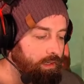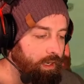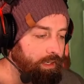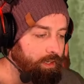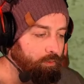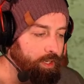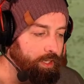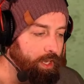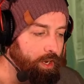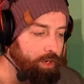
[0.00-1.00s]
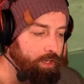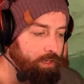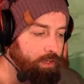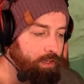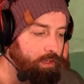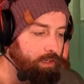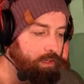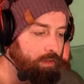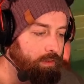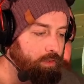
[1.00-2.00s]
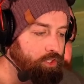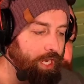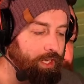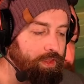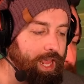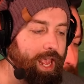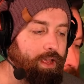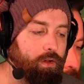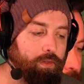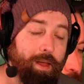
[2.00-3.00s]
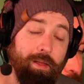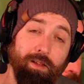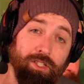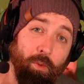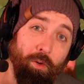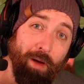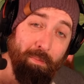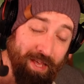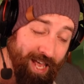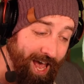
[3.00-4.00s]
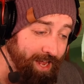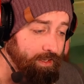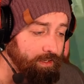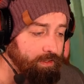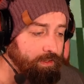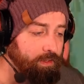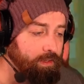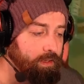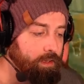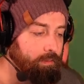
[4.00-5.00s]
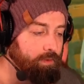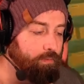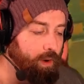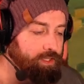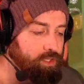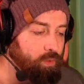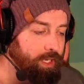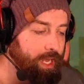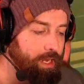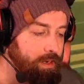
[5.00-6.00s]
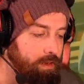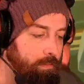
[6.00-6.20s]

I get a reload. Checking the angle that someone might be at before I swing in.